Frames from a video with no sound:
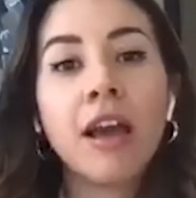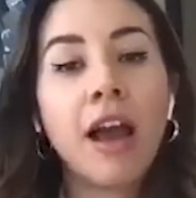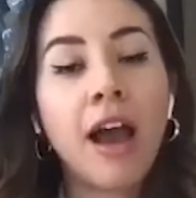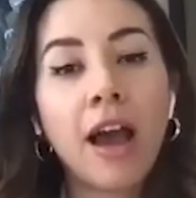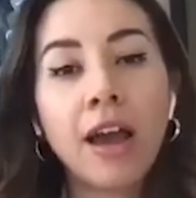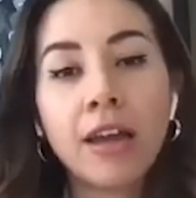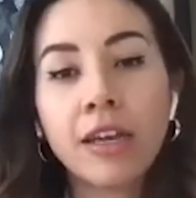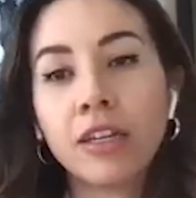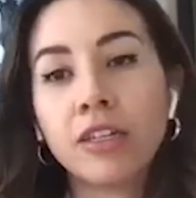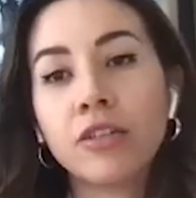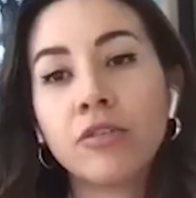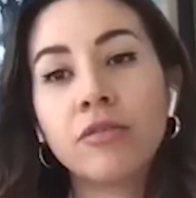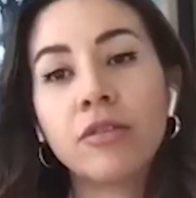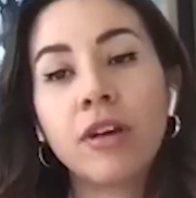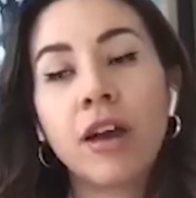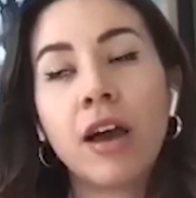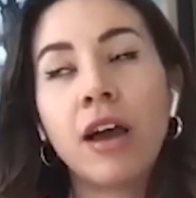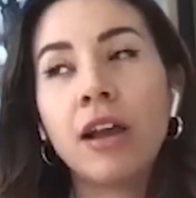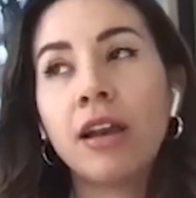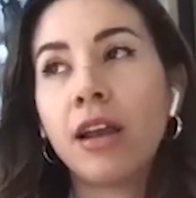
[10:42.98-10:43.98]
I can do
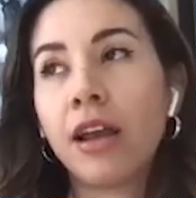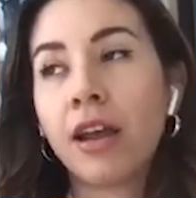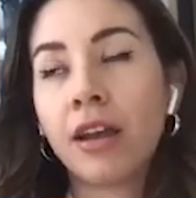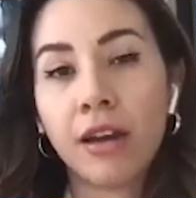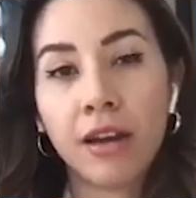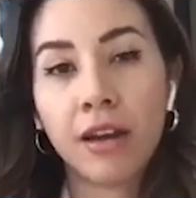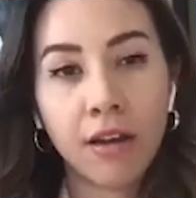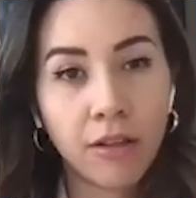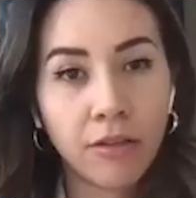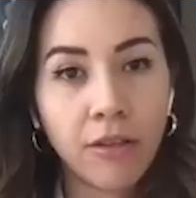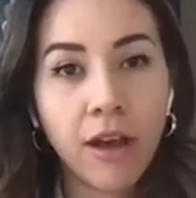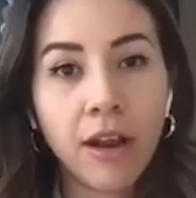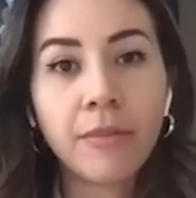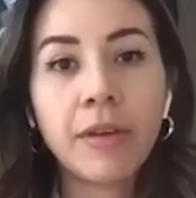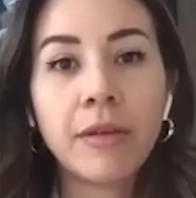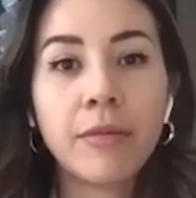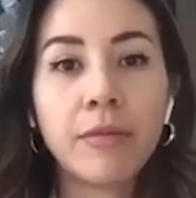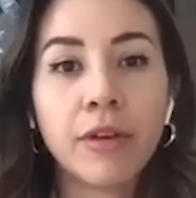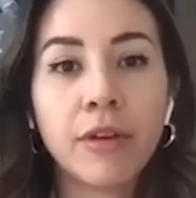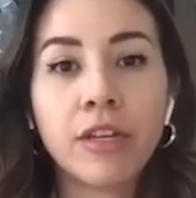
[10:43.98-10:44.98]
that. And a lot of
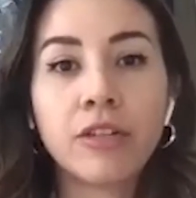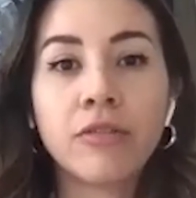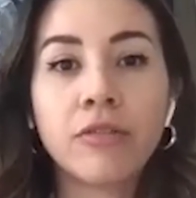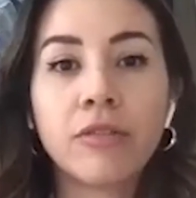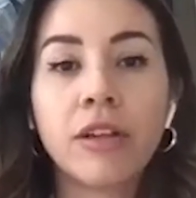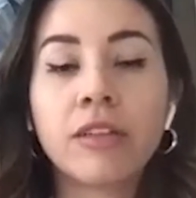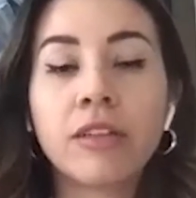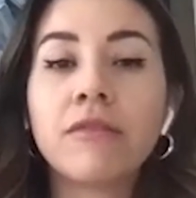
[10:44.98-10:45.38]
people can do that.